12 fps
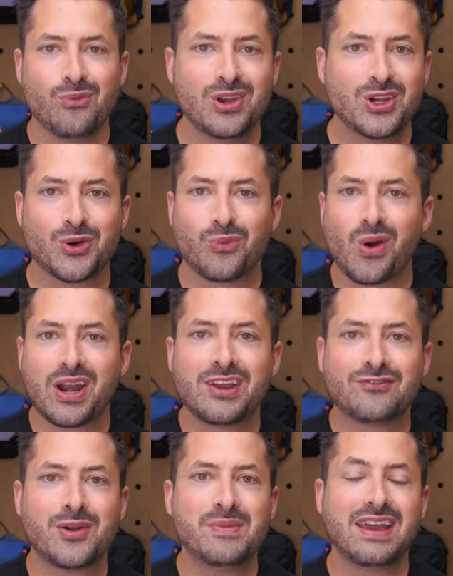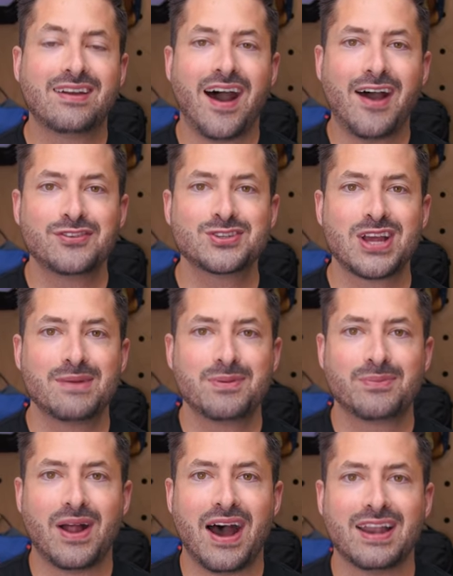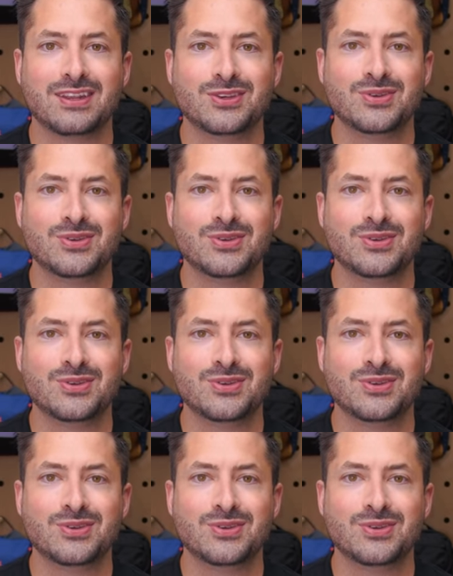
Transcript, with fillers: When you're working from a coffee shop abroad,